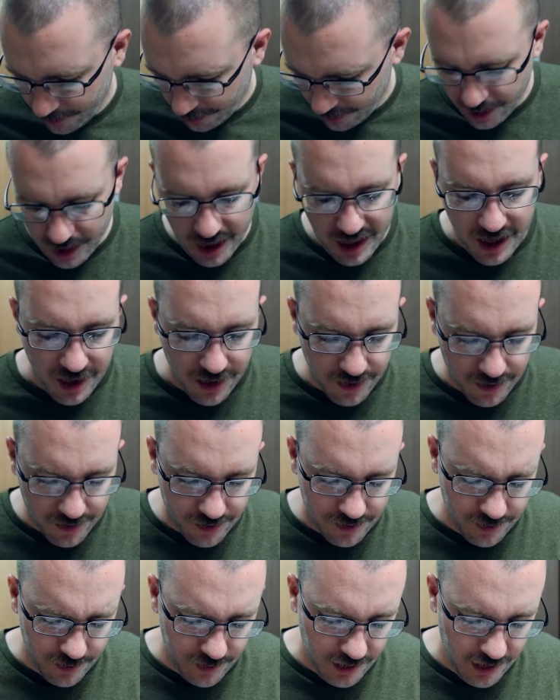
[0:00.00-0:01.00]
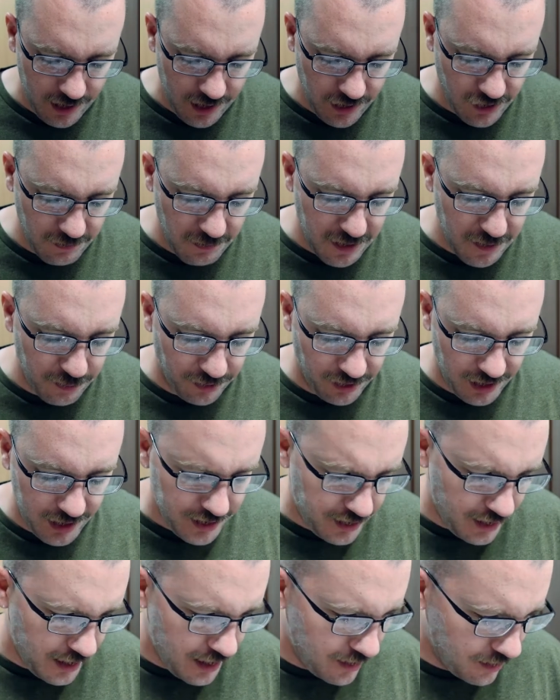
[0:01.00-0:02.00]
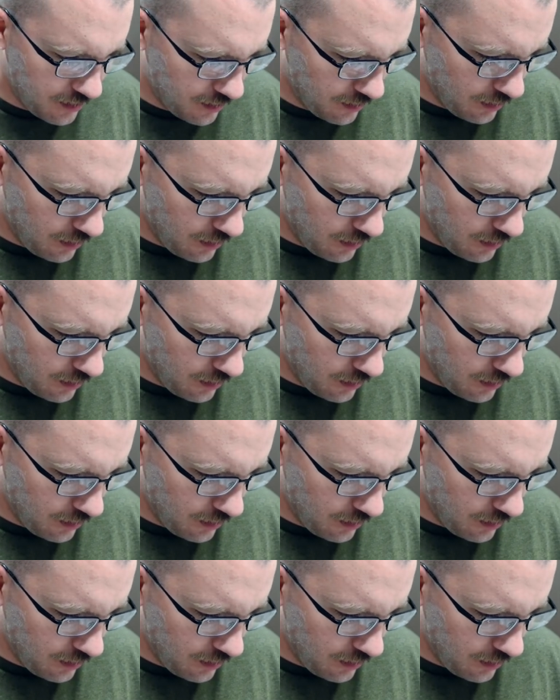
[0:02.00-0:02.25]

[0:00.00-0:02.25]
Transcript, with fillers: Okay, that should be plenty.